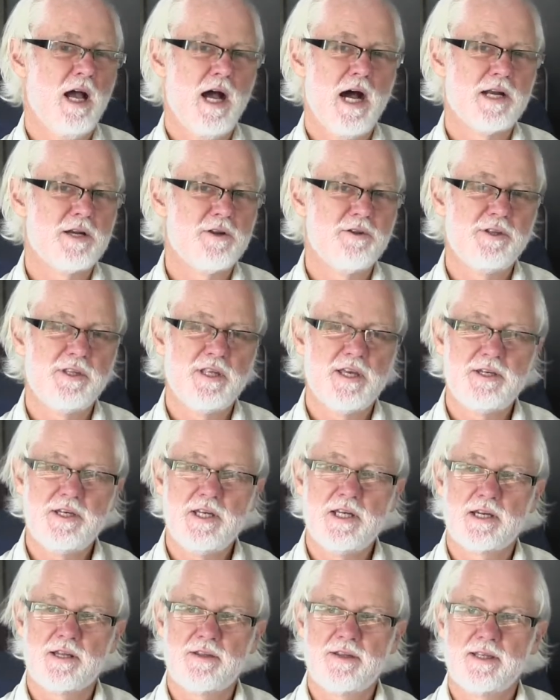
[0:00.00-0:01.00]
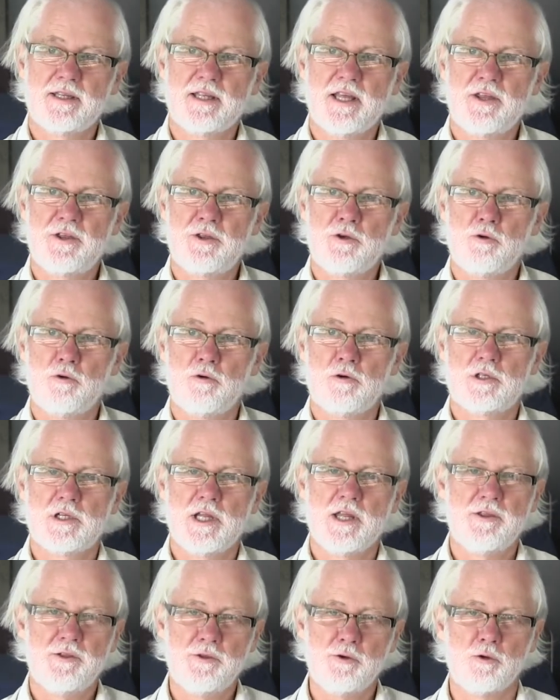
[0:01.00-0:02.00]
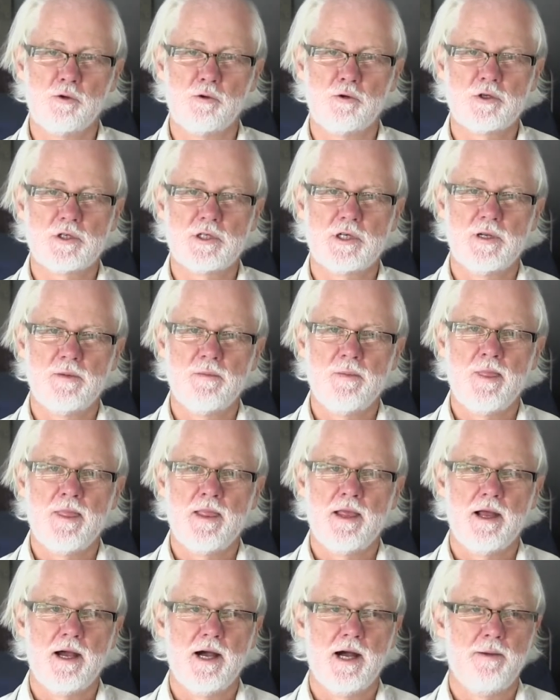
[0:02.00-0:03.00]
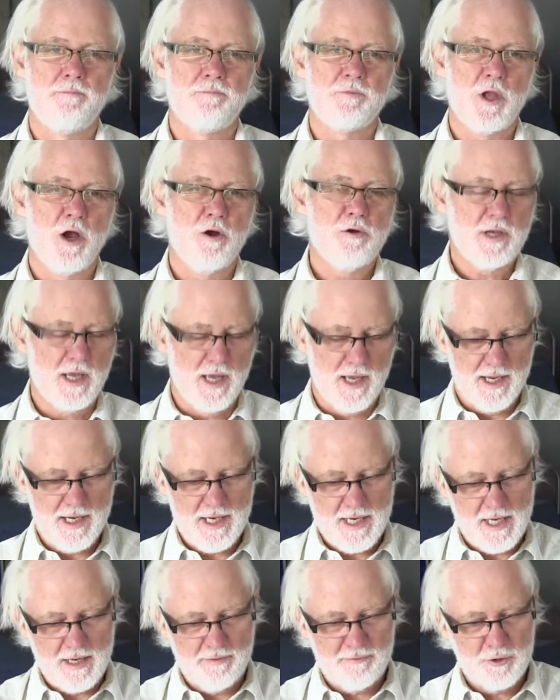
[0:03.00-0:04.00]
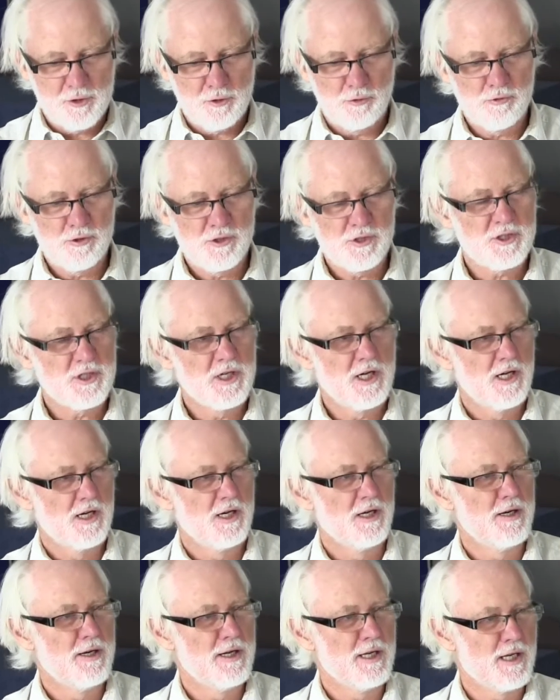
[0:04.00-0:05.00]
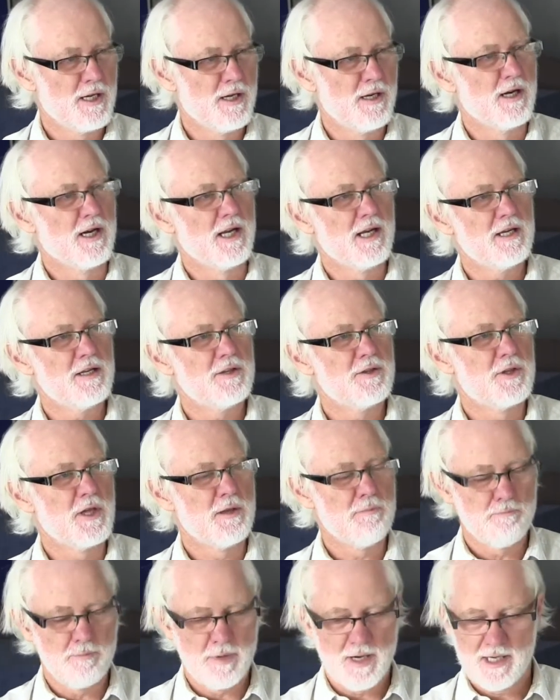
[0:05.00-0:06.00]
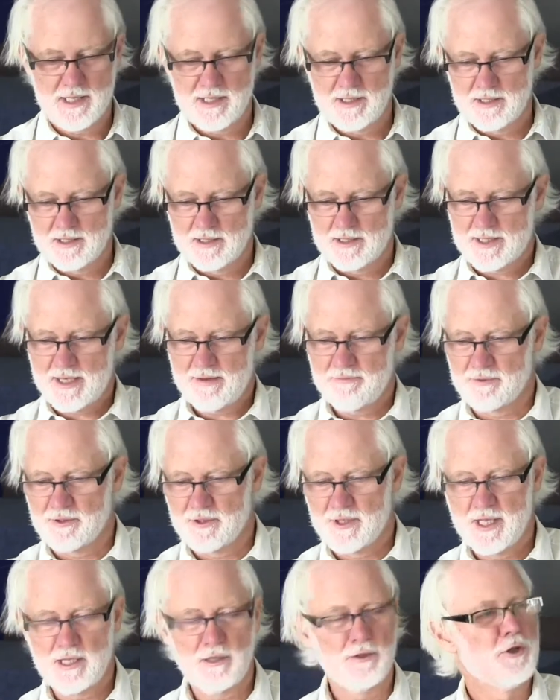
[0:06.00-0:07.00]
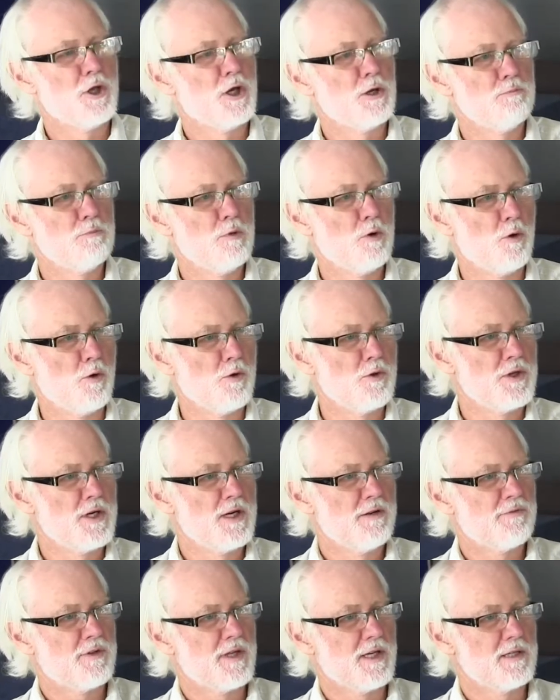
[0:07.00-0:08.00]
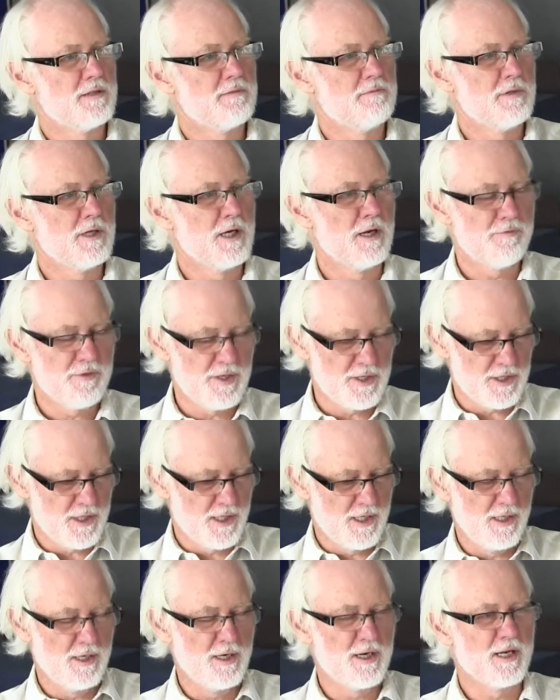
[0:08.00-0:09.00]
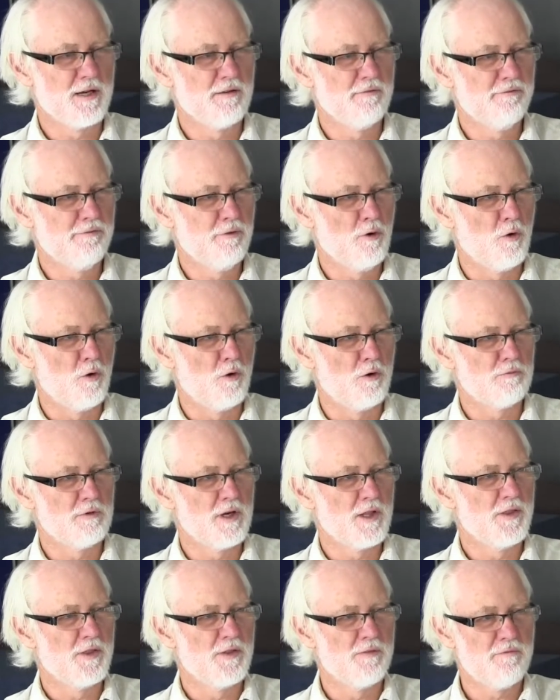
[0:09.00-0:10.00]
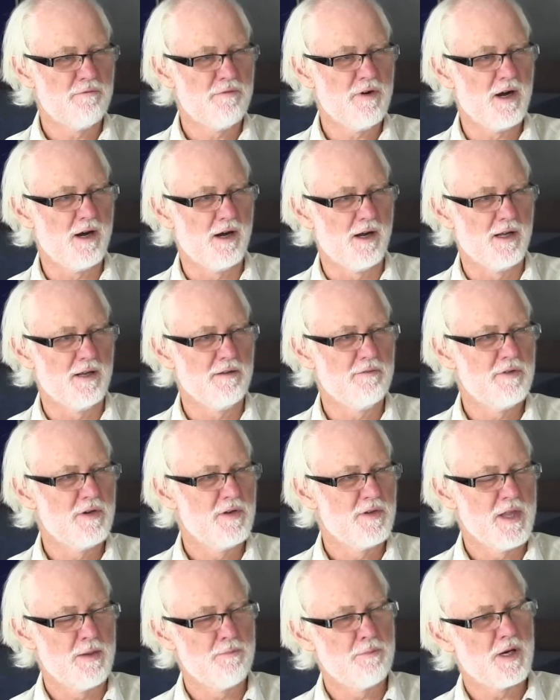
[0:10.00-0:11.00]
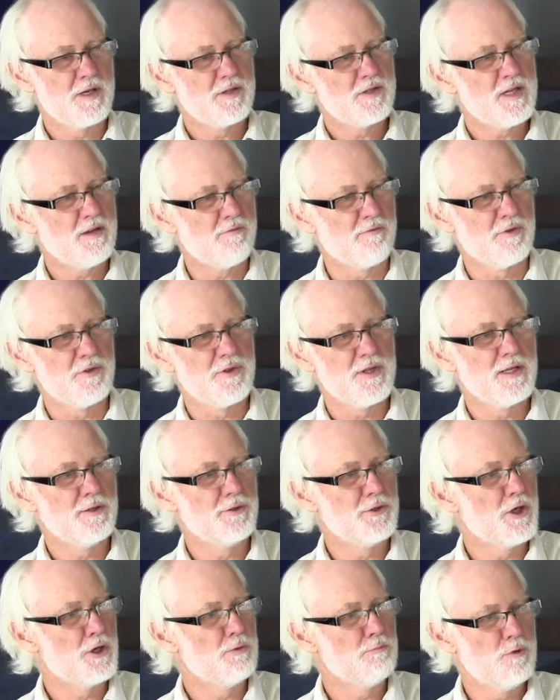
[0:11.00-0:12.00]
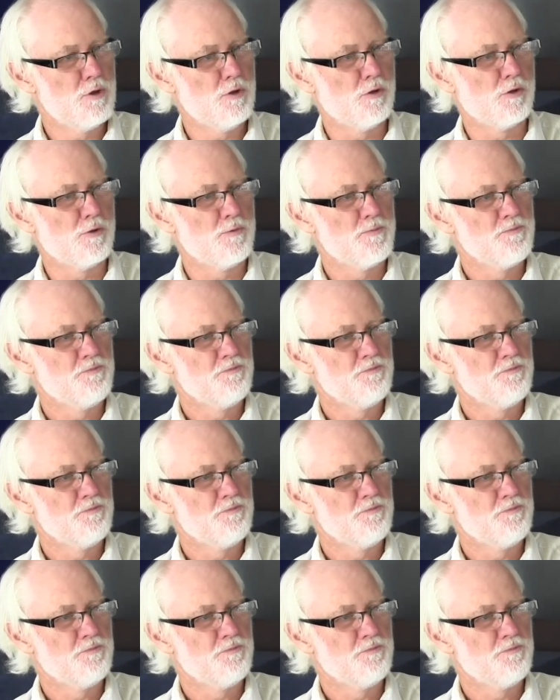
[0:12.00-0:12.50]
I don't think they did. I think they thought, okay, if children start learning earlier, then by 7 they'll know more than if they start learning at 4 rather than 5, then by 7 they'll know more.